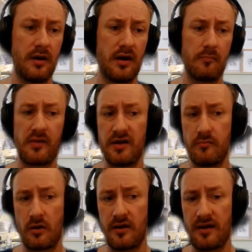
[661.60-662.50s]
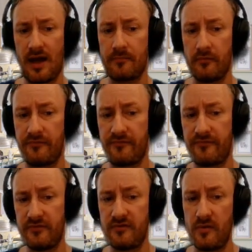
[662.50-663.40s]
an implied market cap of
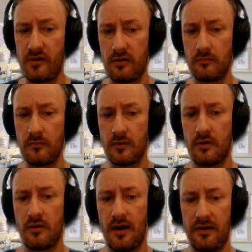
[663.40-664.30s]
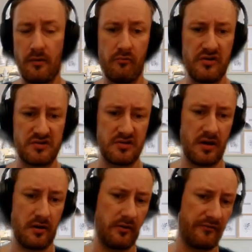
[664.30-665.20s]
50 million, and that will raise
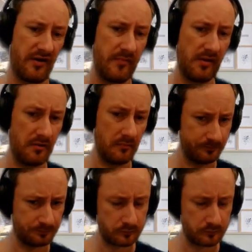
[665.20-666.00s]
another 5 million